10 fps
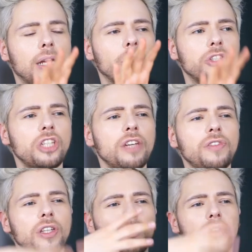and we shift
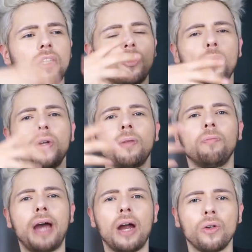into these wooden
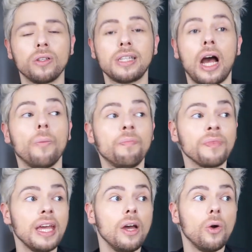barrels. Now,
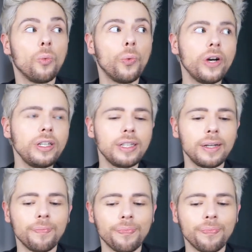wood,